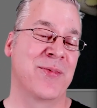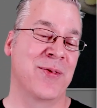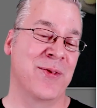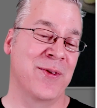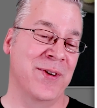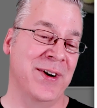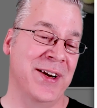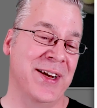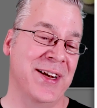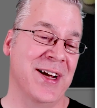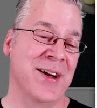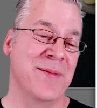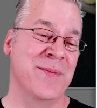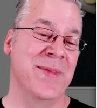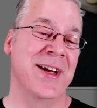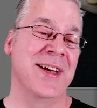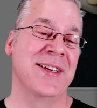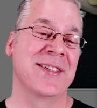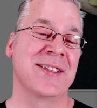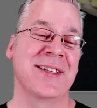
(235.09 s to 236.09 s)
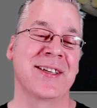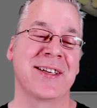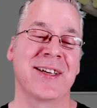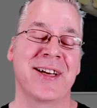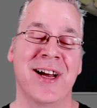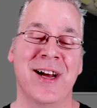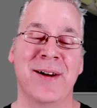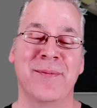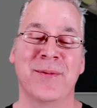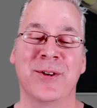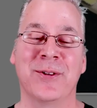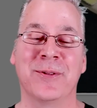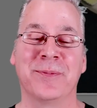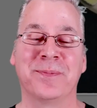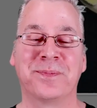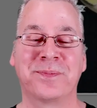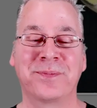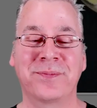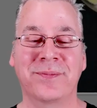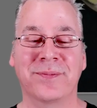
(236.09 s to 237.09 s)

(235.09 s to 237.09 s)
Pretty amazing combo.